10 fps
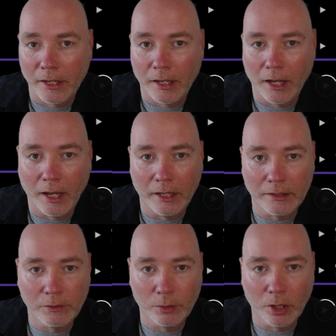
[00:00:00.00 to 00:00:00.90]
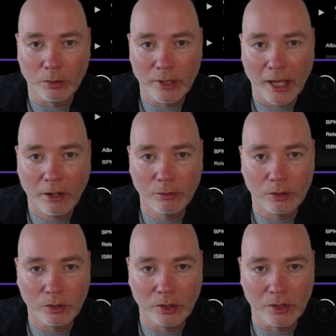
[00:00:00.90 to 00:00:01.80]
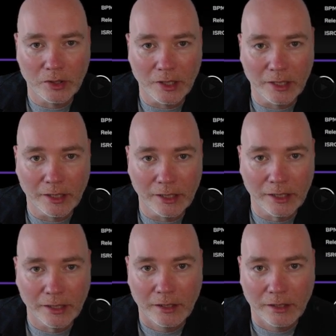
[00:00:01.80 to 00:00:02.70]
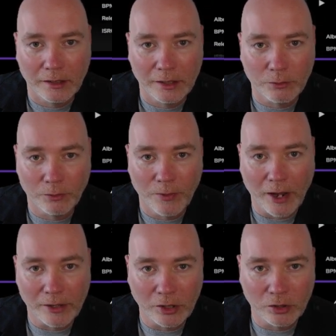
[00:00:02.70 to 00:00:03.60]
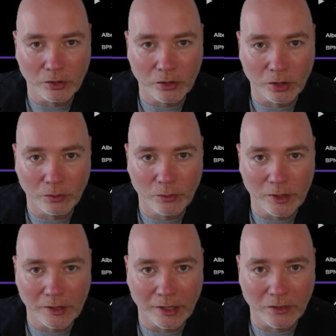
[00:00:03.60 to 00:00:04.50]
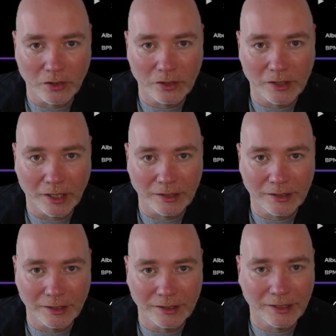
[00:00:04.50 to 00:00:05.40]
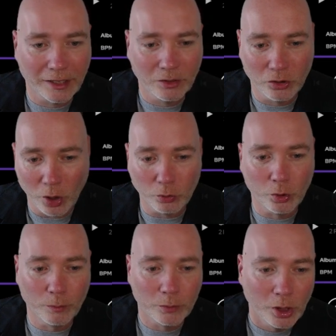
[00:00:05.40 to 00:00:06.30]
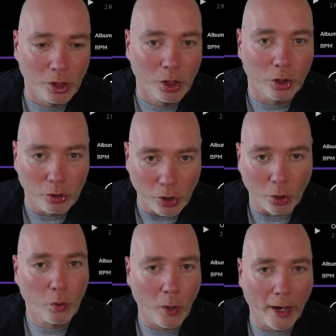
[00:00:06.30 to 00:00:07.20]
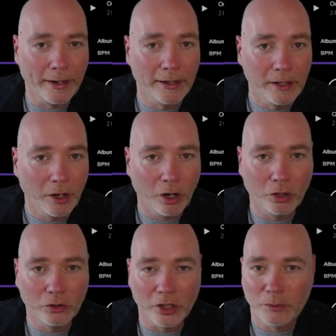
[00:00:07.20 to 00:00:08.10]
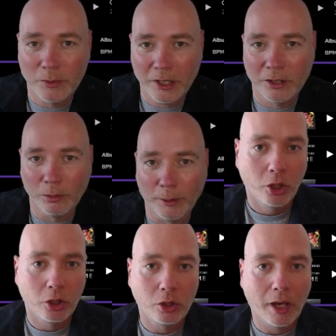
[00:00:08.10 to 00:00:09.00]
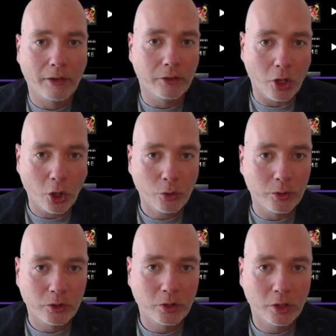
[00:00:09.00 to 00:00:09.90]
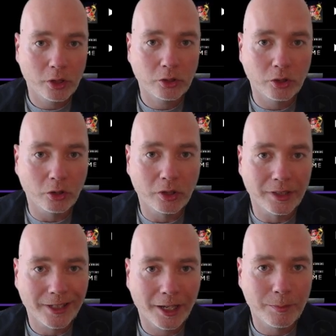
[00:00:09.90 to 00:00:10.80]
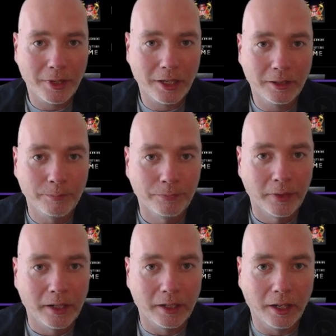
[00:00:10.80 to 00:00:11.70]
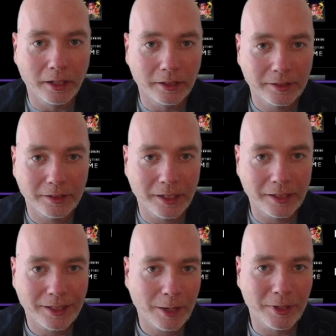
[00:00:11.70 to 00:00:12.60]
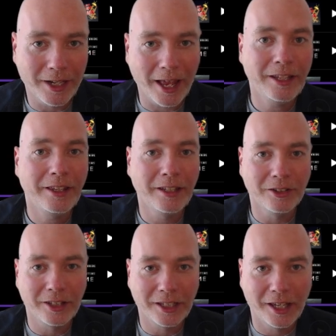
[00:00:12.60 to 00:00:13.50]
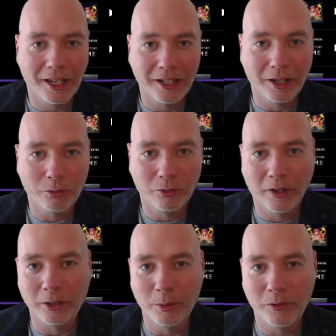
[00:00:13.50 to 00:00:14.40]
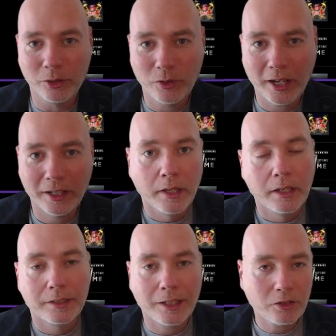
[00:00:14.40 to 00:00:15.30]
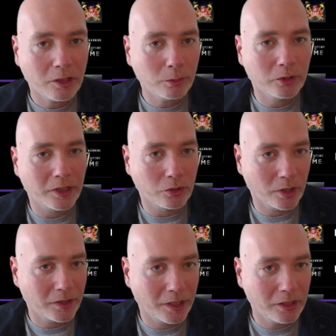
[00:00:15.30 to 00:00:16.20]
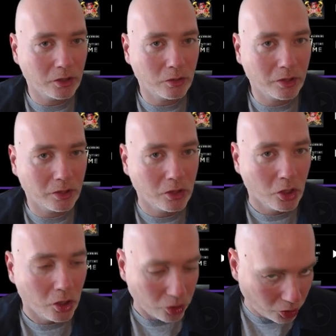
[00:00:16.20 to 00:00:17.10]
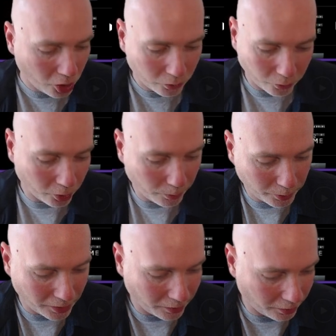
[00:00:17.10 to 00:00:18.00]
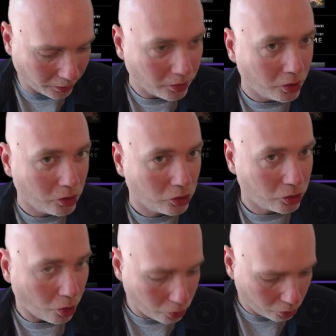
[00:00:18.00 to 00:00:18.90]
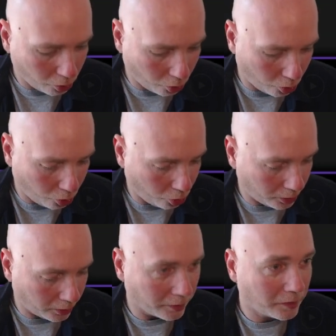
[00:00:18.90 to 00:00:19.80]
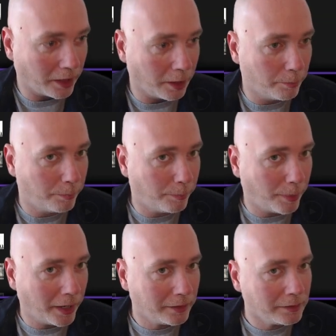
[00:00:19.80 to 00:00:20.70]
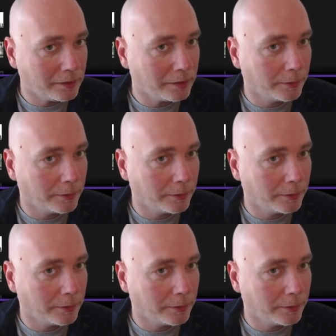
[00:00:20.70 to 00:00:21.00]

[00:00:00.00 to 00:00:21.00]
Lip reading: And if we go down, you can see the different variations. So 15 seconds, 30 seconds, 60 seconds, no drums, no choir on this particular one. You have an open search, so you can type in, it says here, type in anything you're thinking and we'll find the perfect track. Sounds similar is interesting. You can search for a particular song, or let's say a band.